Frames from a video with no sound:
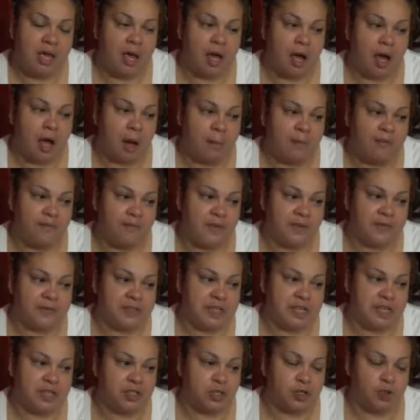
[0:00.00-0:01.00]
um,
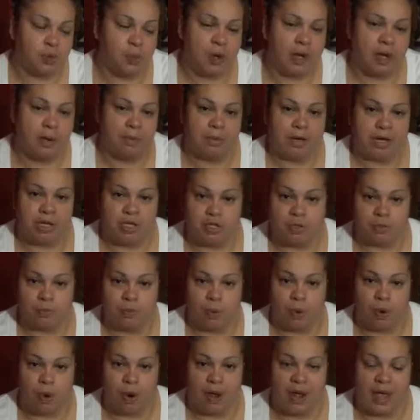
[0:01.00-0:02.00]
15 to 20 minutes
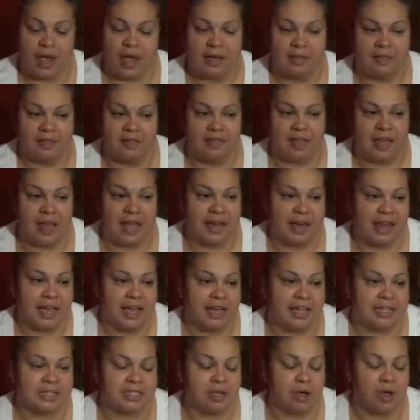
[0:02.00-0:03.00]
more and that
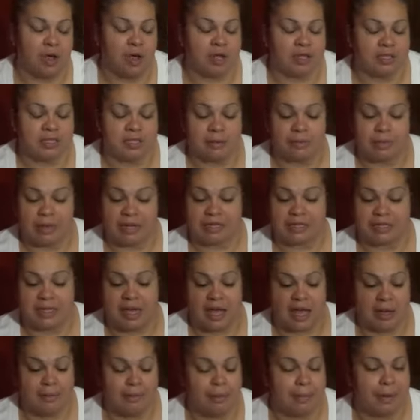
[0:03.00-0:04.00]
adds on to my
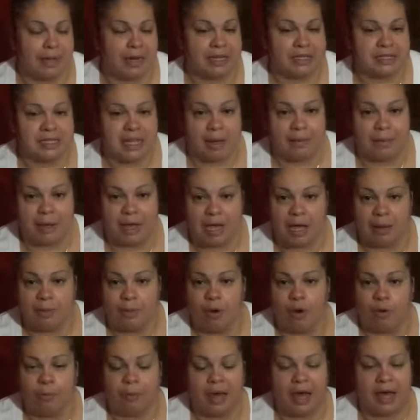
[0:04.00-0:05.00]
time and by the time I come
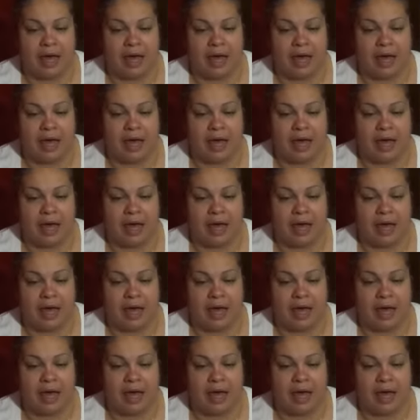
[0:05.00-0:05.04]
home my